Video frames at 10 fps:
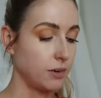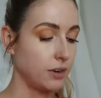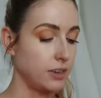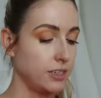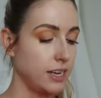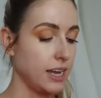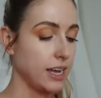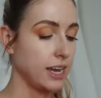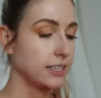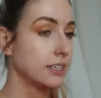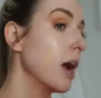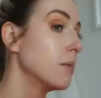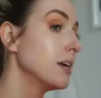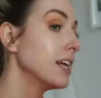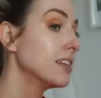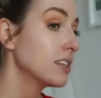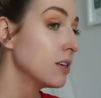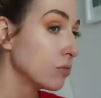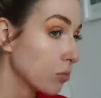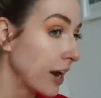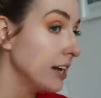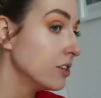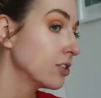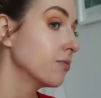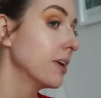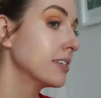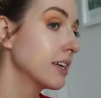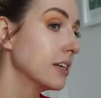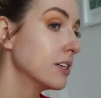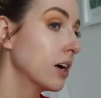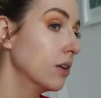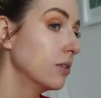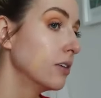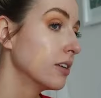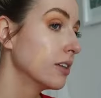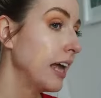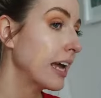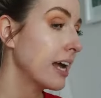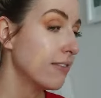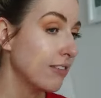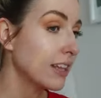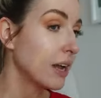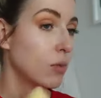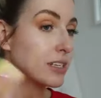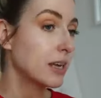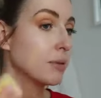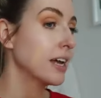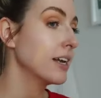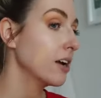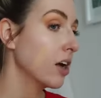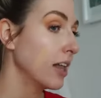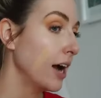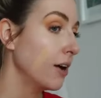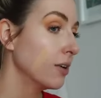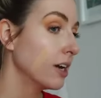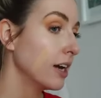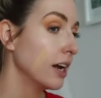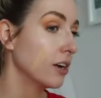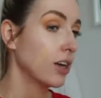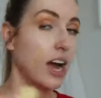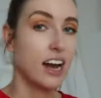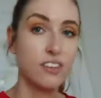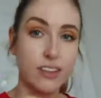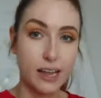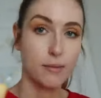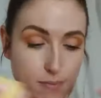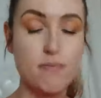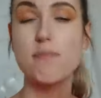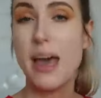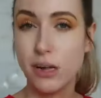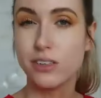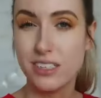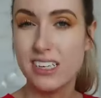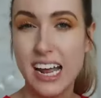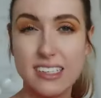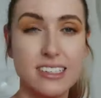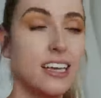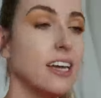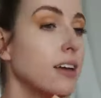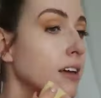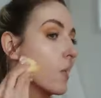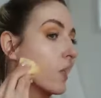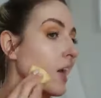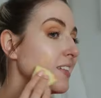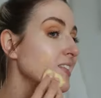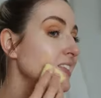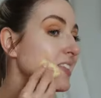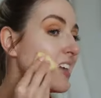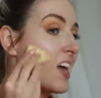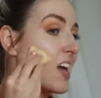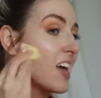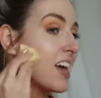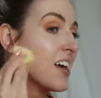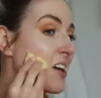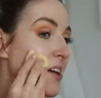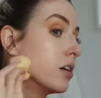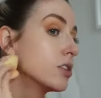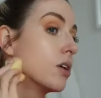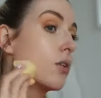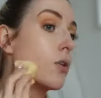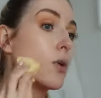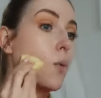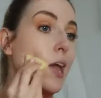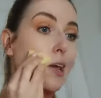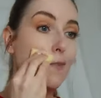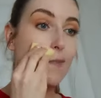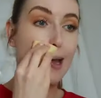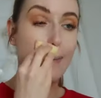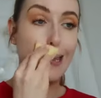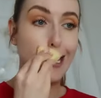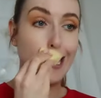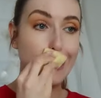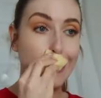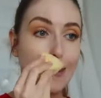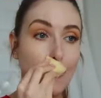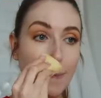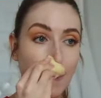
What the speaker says: then we're going to take it. I mean, it's in range of my skin tone. Like, I feel like once I blend it all out, it'll kind of like meld nicely. But let's see. Also, I'm going to wait 5 minutes